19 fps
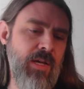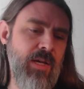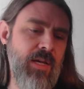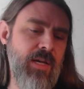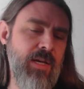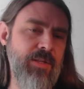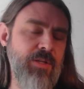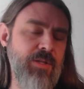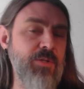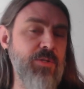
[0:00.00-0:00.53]

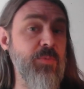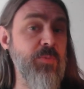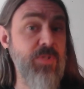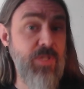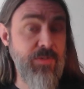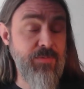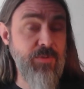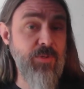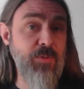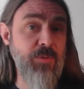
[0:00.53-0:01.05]
There's
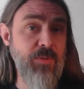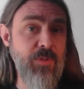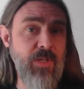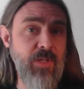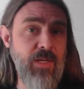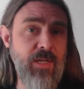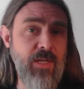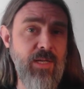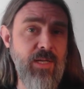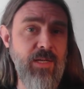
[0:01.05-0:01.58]
different
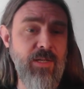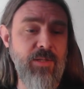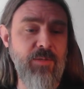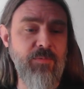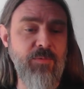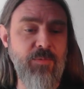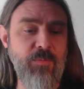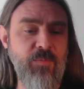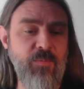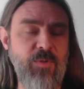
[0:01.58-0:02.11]

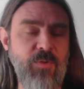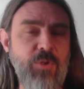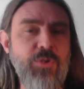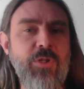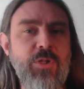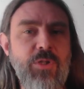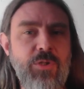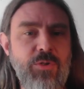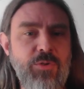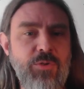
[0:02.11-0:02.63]
version
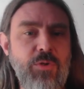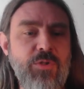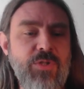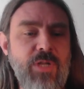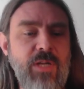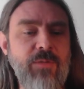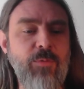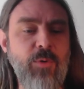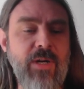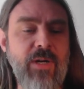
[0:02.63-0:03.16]
control
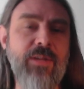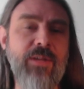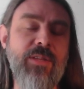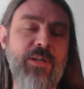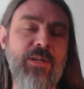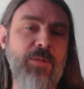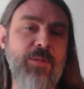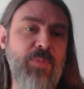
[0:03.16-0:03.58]
software out there,